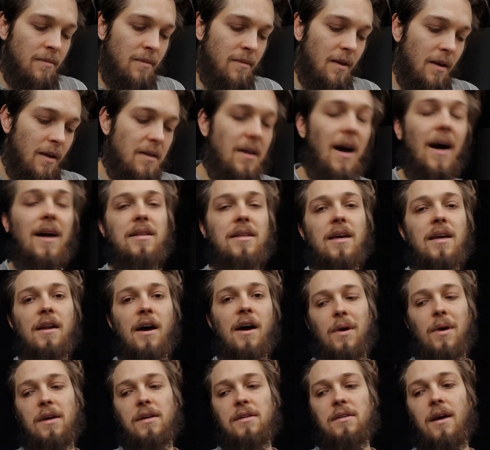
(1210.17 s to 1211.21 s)
the idea
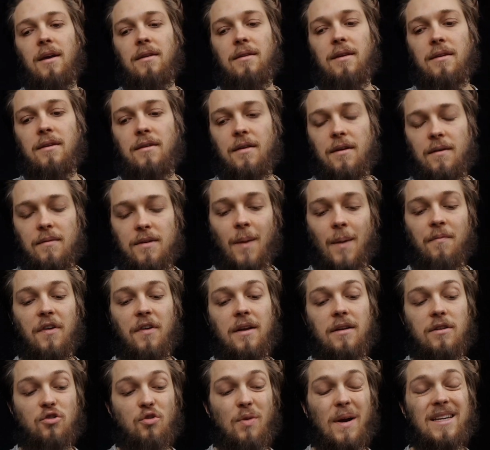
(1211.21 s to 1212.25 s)
now is that
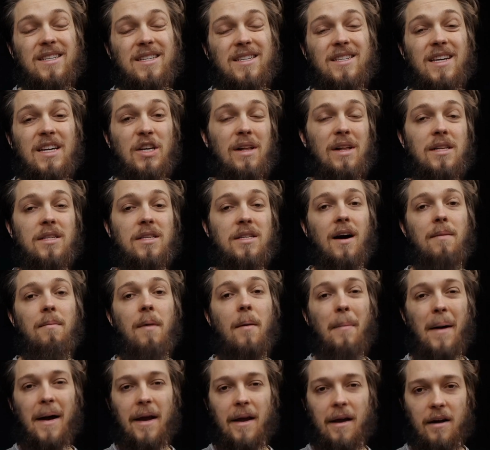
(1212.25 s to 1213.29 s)
something tracks in real time
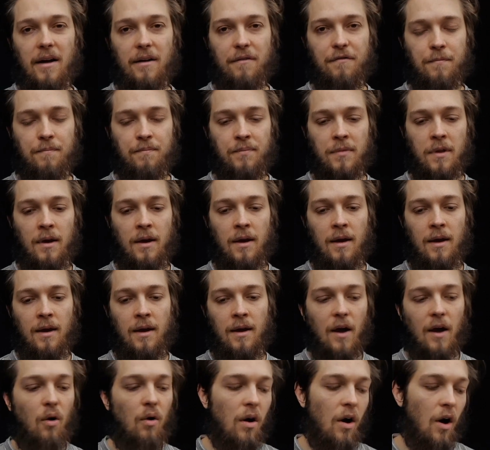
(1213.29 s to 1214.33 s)
my health.
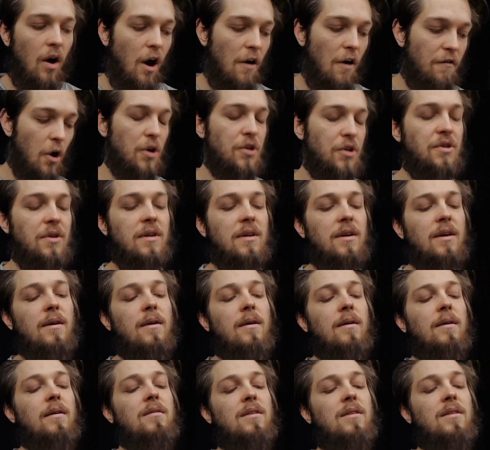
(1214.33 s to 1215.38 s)
Now, of course,
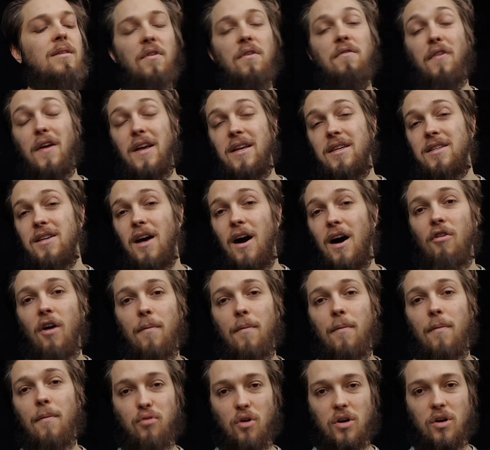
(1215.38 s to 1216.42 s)
different things are
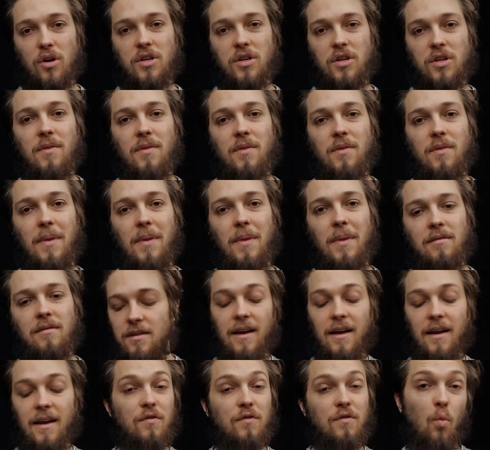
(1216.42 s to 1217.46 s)
approximating this. I
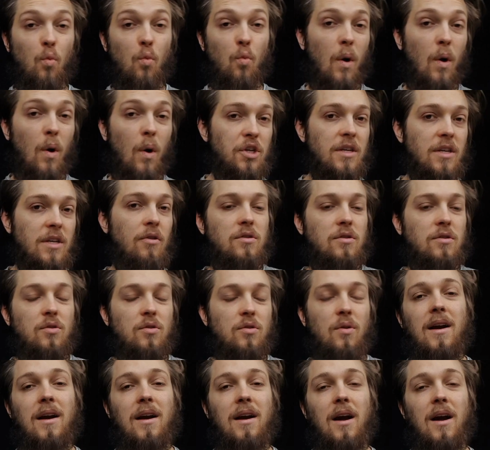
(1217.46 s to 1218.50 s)
have 2 watches in order to
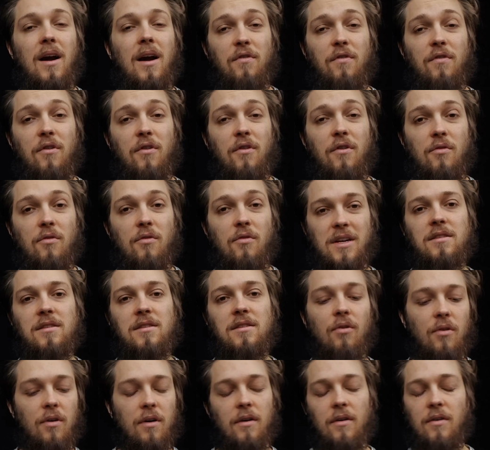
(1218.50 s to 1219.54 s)
account for redundancy,
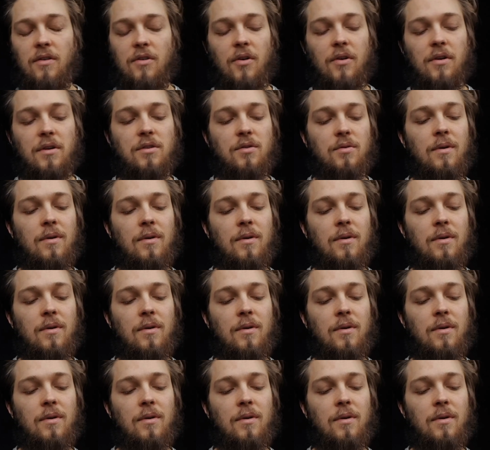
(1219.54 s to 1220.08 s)
or in order to